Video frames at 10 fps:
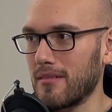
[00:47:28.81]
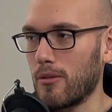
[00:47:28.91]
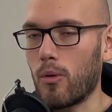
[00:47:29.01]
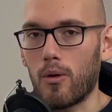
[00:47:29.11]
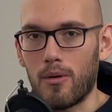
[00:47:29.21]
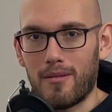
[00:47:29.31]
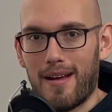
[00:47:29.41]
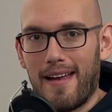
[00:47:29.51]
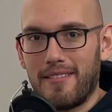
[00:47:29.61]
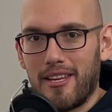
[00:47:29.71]
Well,
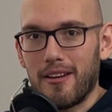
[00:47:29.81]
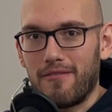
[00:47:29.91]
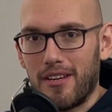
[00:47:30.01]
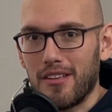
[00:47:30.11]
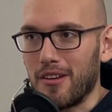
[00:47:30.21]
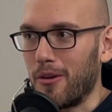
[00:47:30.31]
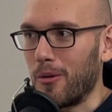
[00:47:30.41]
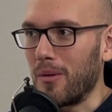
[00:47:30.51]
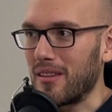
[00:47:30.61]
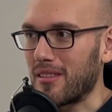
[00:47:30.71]
I did a video
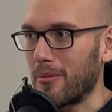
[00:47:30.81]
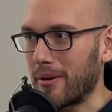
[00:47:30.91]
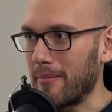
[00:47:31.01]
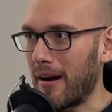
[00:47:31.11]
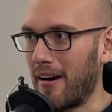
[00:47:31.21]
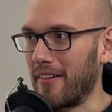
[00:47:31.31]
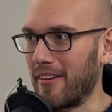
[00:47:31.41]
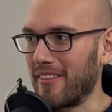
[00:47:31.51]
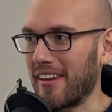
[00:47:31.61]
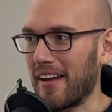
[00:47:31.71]
with the
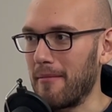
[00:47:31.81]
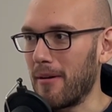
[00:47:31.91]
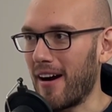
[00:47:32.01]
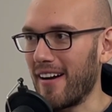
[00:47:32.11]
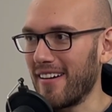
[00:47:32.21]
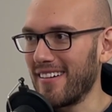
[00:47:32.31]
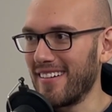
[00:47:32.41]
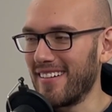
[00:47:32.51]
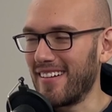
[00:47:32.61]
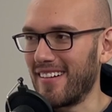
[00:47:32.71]
rebounder that I bought
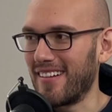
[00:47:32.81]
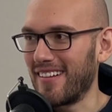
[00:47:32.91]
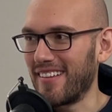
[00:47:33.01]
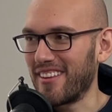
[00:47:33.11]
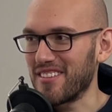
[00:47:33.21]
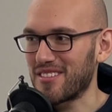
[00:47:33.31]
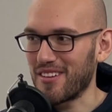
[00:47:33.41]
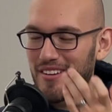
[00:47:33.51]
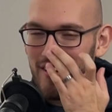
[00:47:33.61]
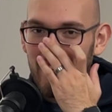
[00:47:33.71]
this
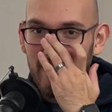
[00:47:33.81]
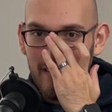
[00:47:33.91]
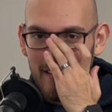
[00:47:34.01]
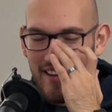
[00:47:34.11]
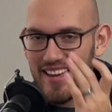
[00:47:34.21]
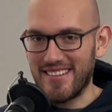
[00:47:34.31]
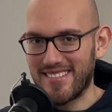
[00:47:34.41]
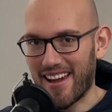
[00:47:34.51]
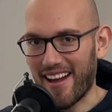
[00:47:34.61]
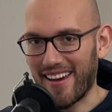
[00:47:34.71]
year
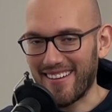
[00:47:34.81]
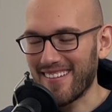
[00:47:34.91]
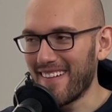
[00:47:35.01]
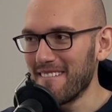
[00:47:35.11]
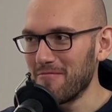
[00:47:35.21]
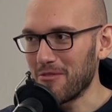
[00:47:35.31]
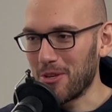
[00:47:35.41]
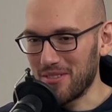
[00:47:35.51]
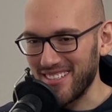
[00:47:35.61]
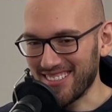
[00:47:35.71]
inside,
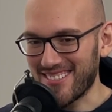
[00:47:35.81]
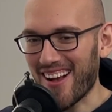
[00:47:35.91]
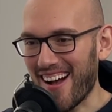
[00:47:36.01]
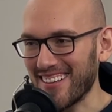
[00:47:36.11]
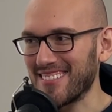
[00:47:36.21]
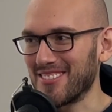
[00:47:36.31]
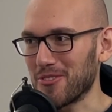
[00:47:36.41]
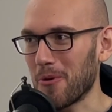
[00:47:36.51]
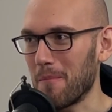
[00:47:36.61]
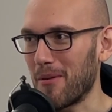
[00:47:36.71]
using socks
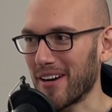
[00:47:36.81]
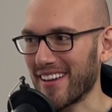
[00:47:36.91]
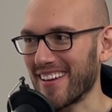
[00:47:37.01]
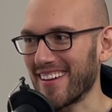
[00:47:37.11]
into a bucket.